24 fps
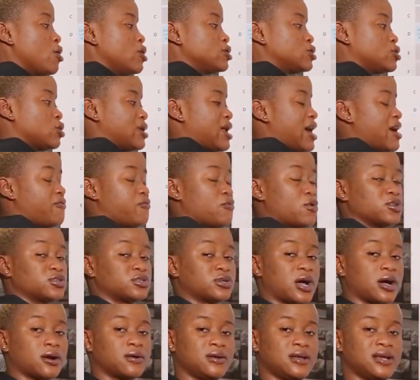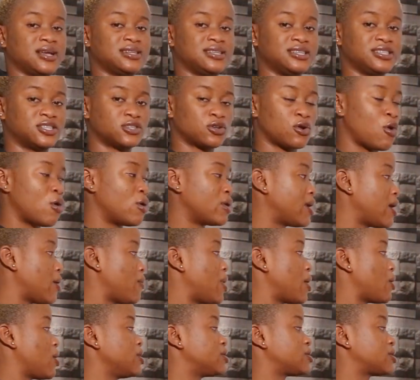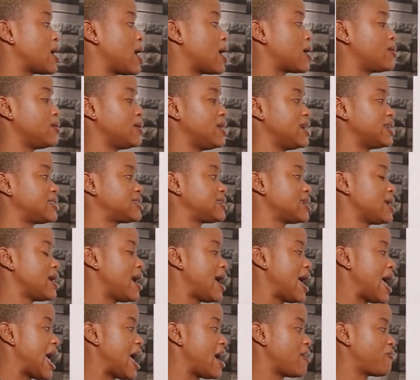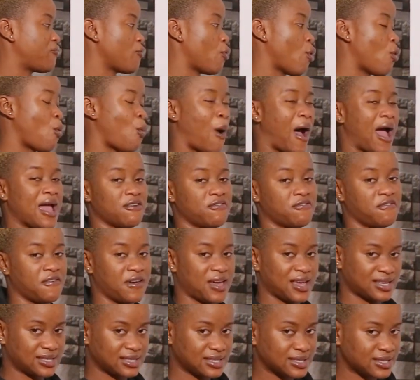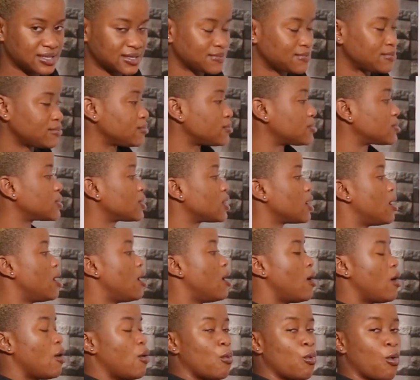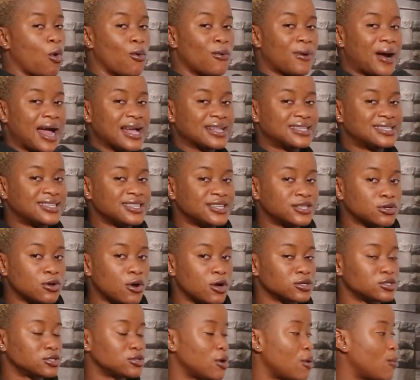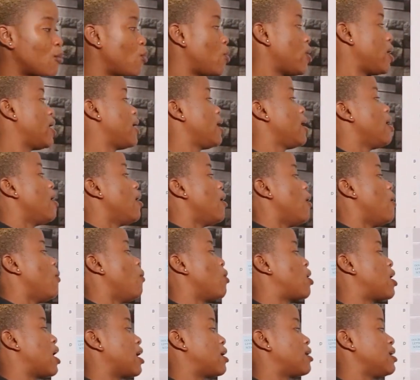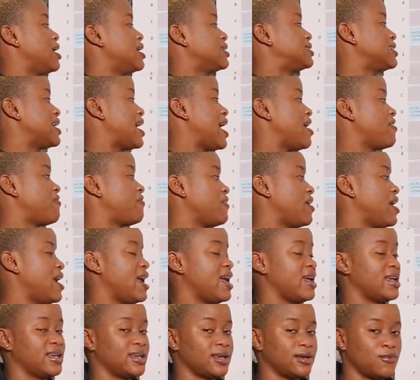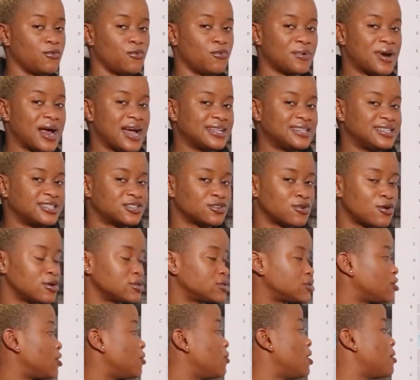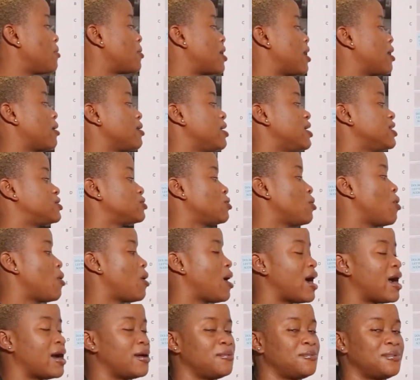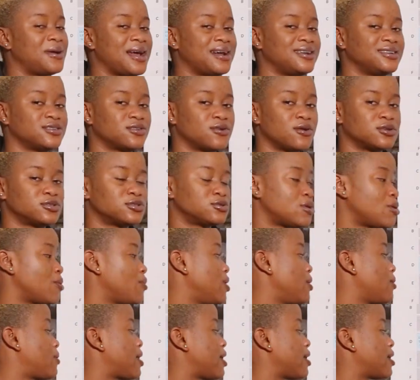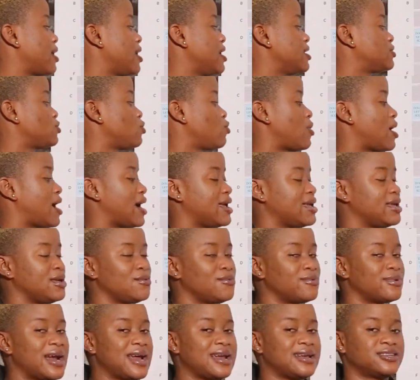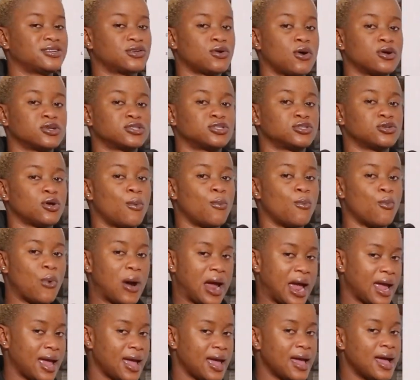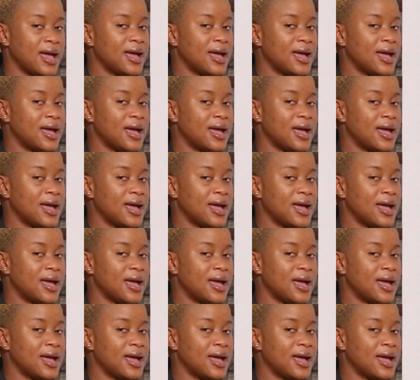So now if you want to calculate this score, now we're going to calculate FOY first. We'll write the score somewhere. We'll calculate FA, we'll write the score somewhere. We'll calculate OR, we'll write the score somewhere. We'll calculate YE, we'll write the score somewhere.